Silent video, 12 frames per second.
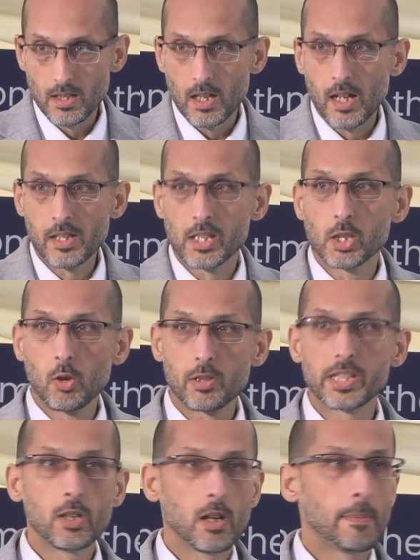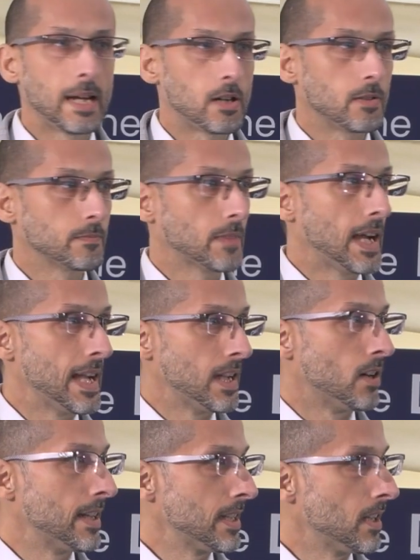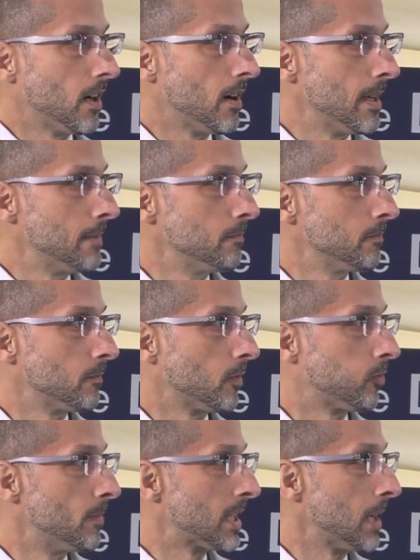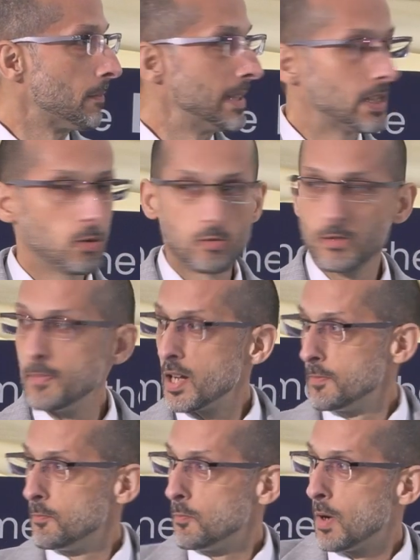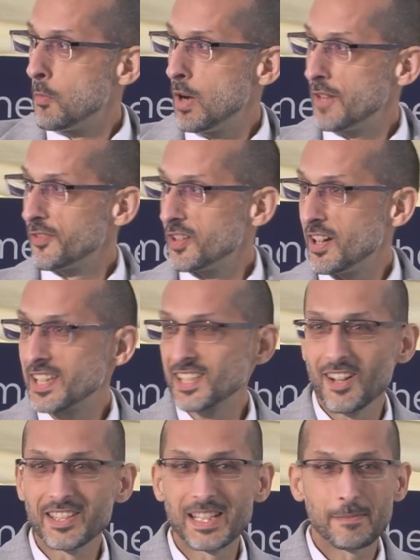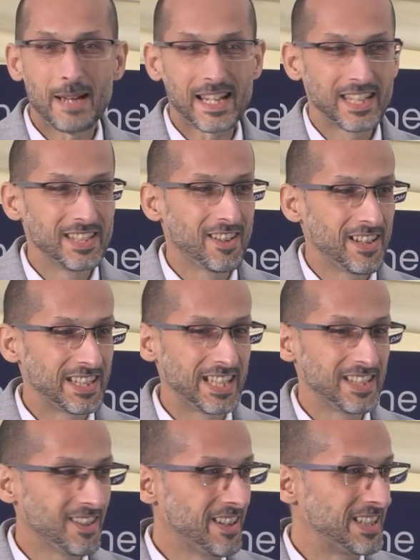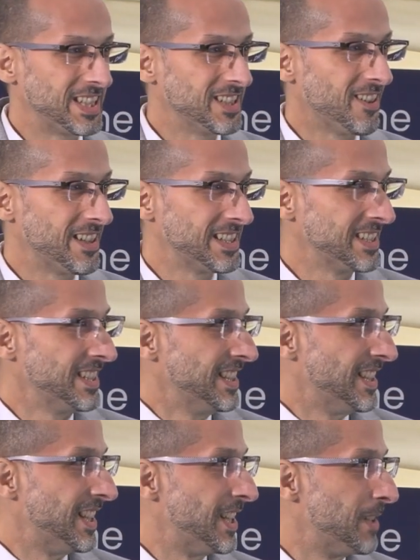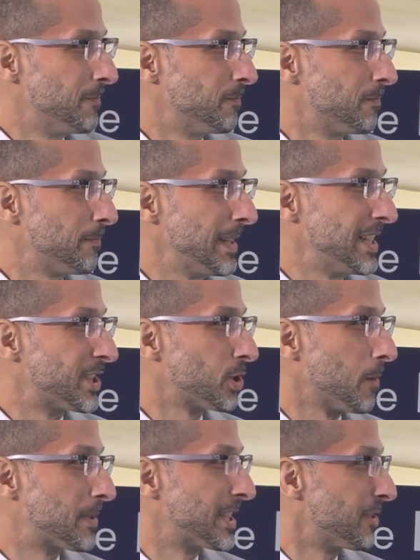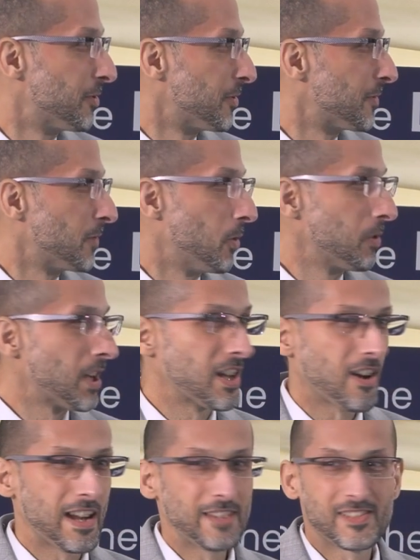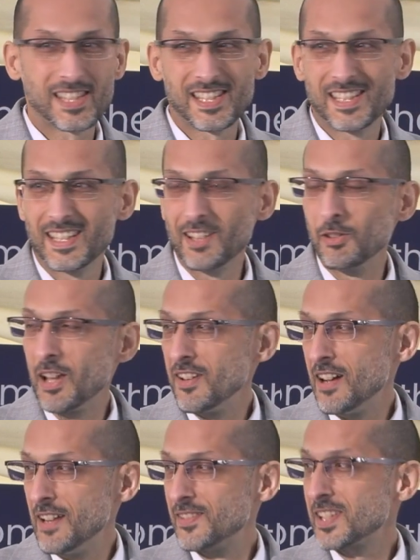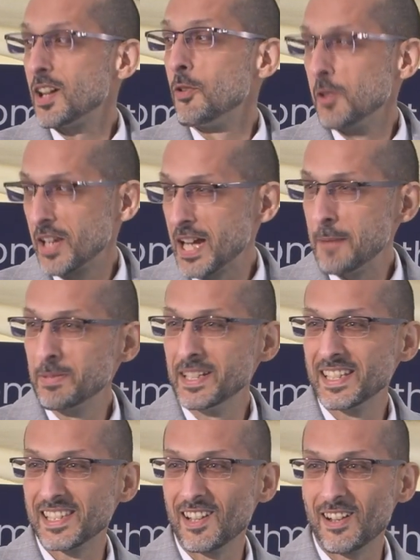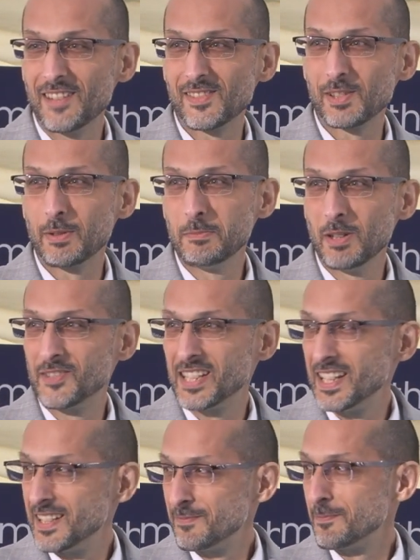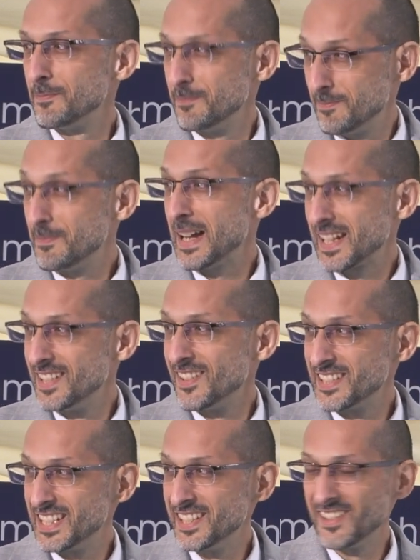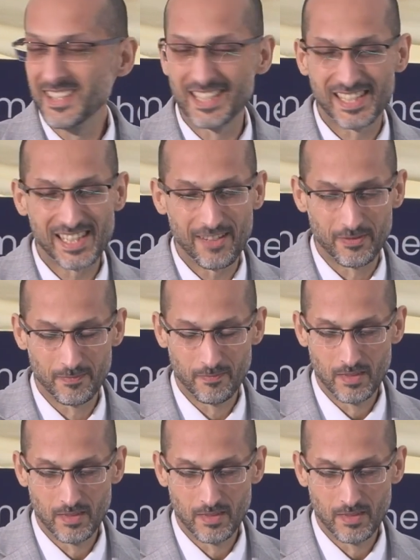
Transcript: I'm going to talk to you about AI. I'm from a company called Remote. My wife and I started it back in 1999. Been in Shropshire all the company's lives. We moved here back in 1997.